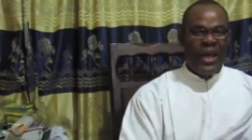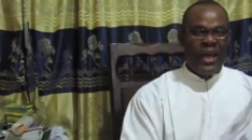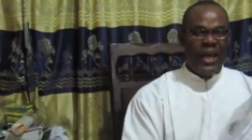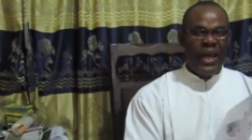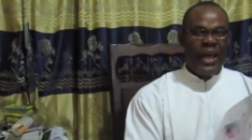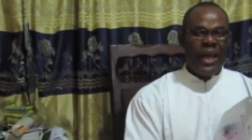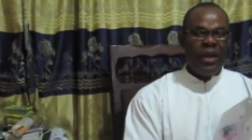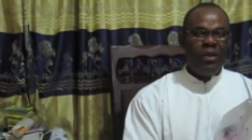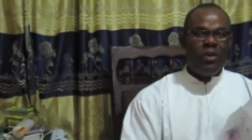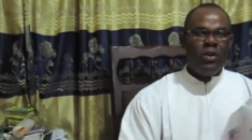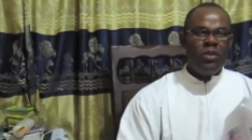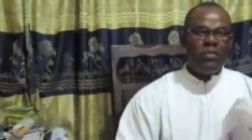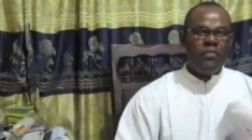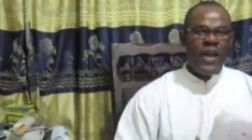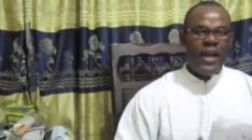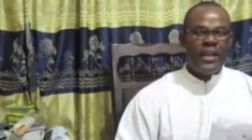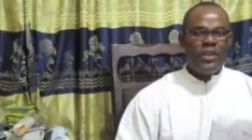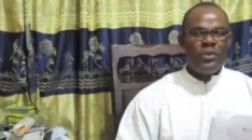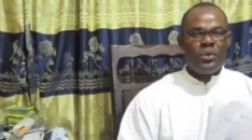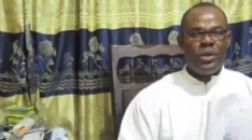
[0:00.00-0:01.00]
And all
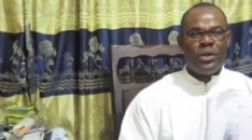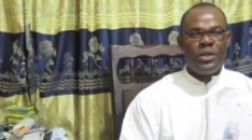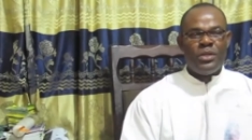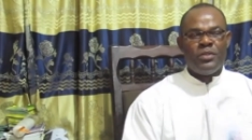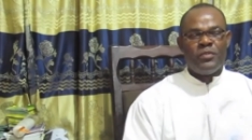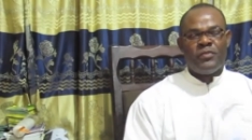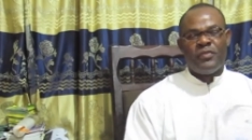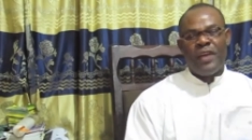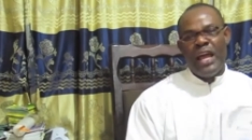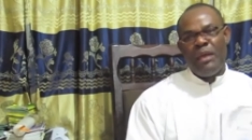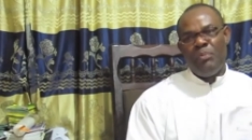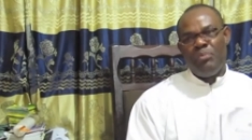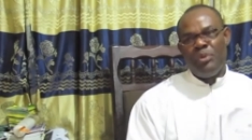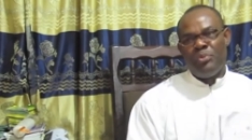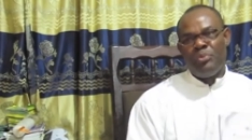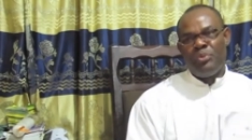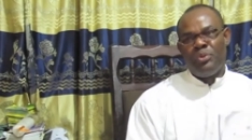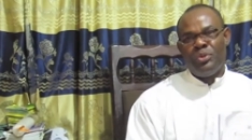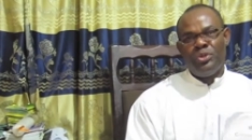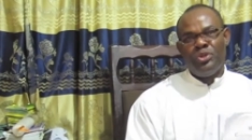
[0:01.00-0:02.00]
over the world, you find
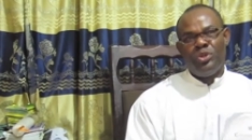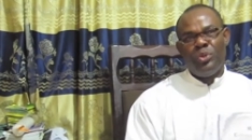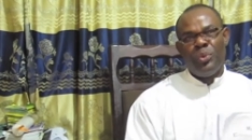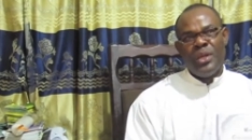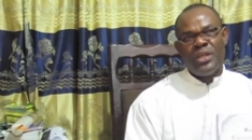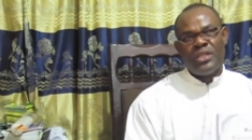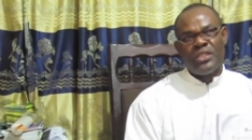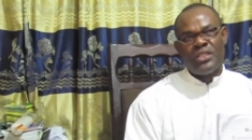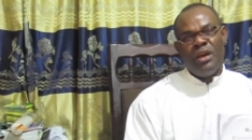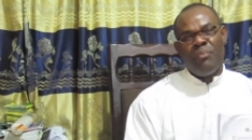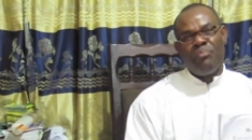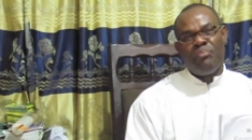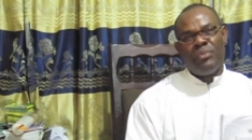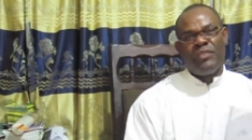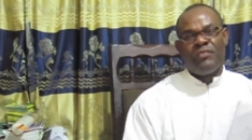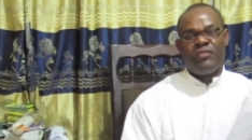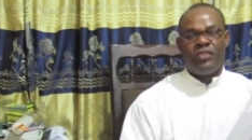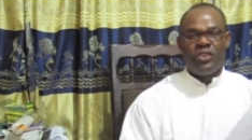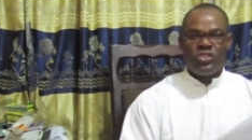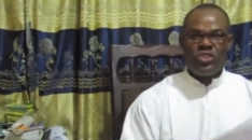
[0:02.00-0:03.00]
people doing
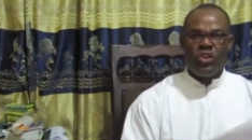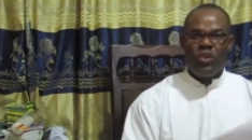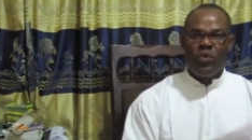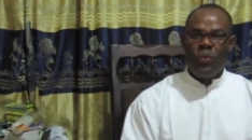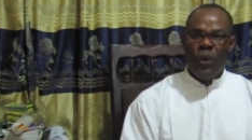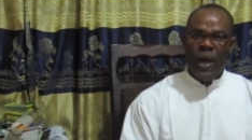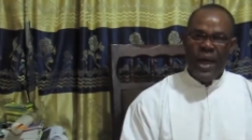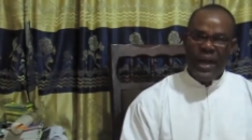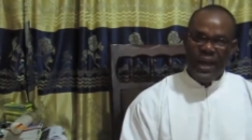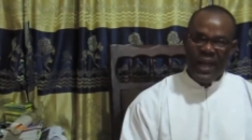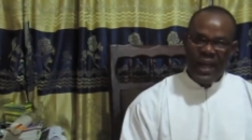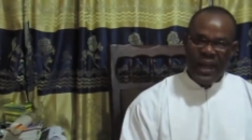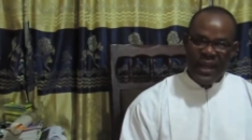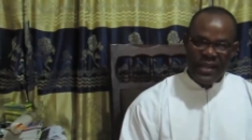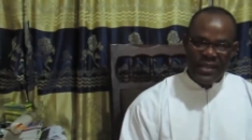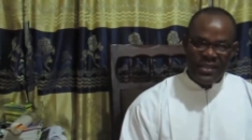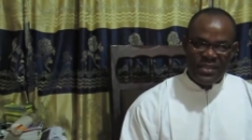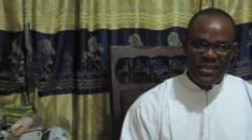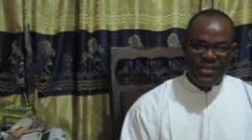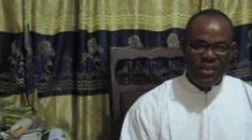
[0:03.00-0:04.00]
something for someone
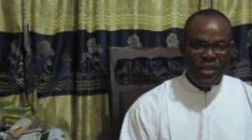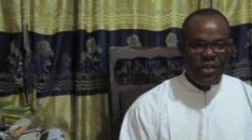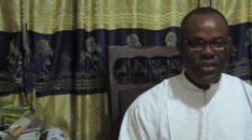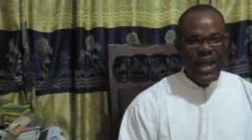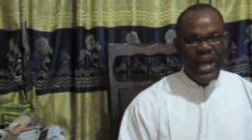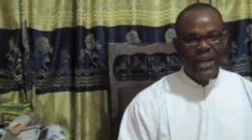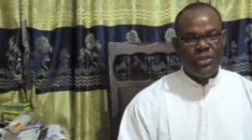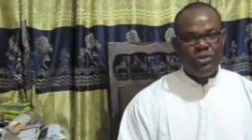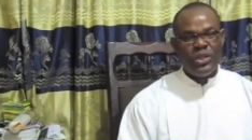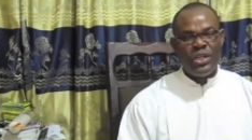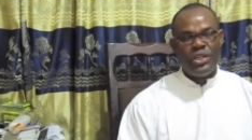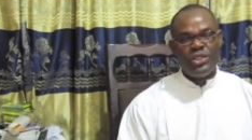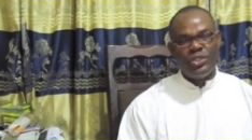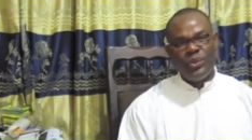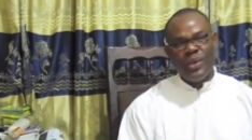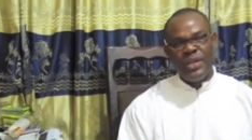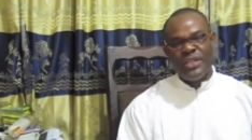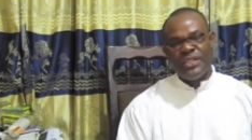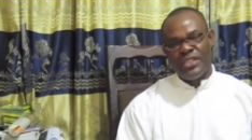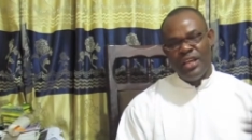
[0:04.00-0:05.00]
else, not actually
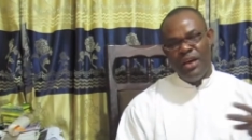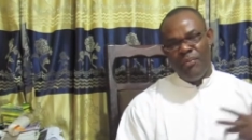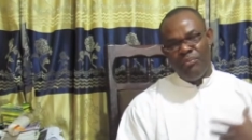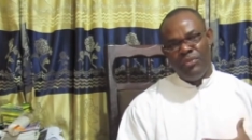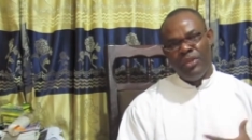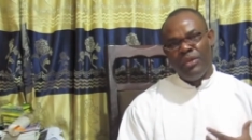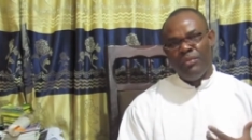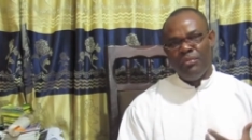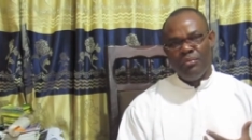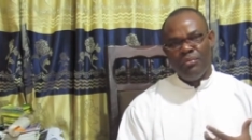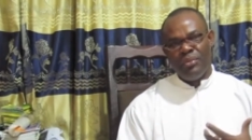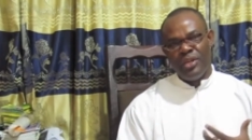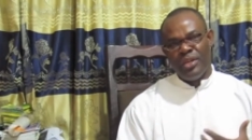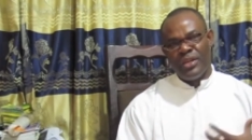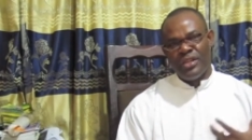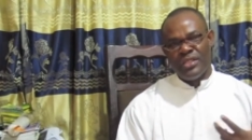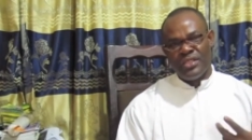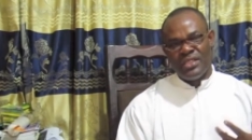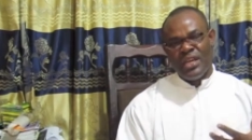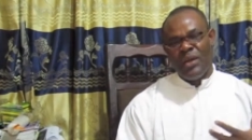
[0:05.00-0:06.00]
doing something
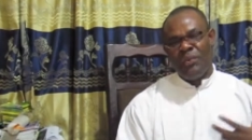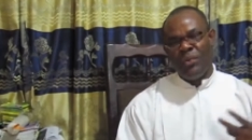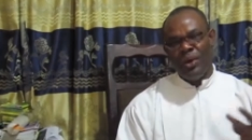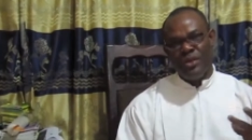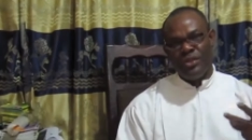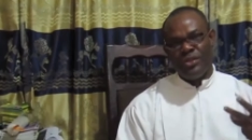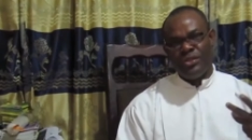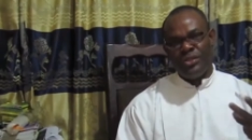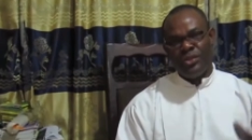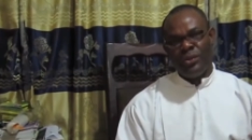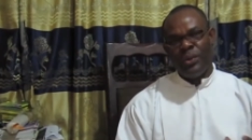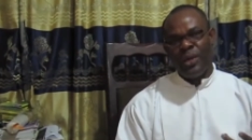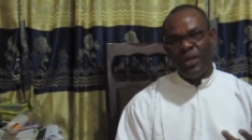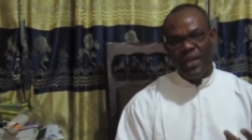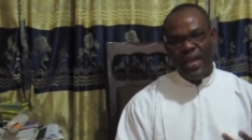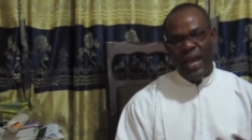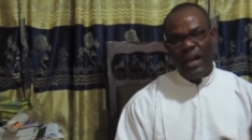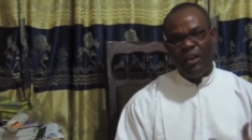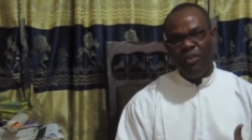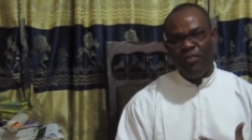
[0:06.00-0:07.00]
because they want to do
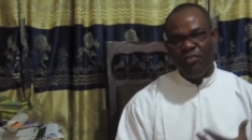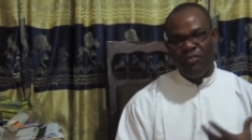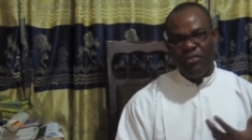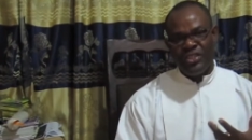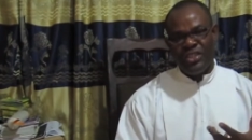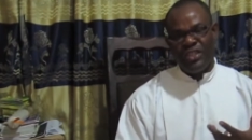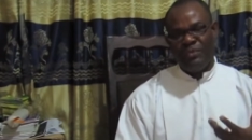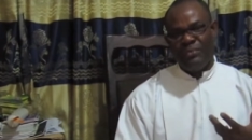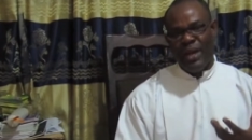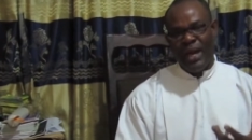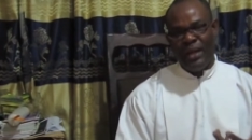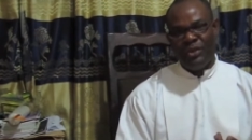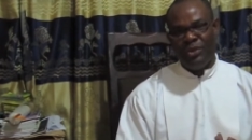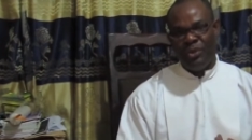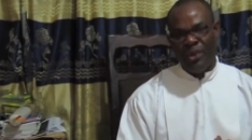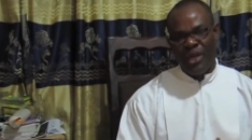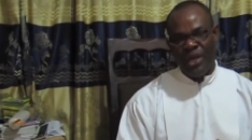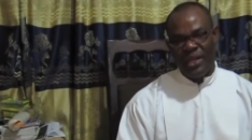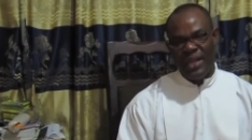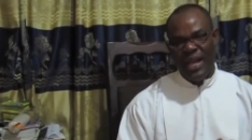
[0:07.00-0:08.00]
it, they are convinced about
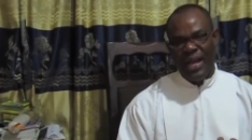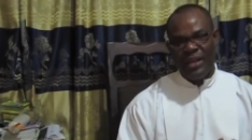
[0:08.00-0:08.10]
doing it.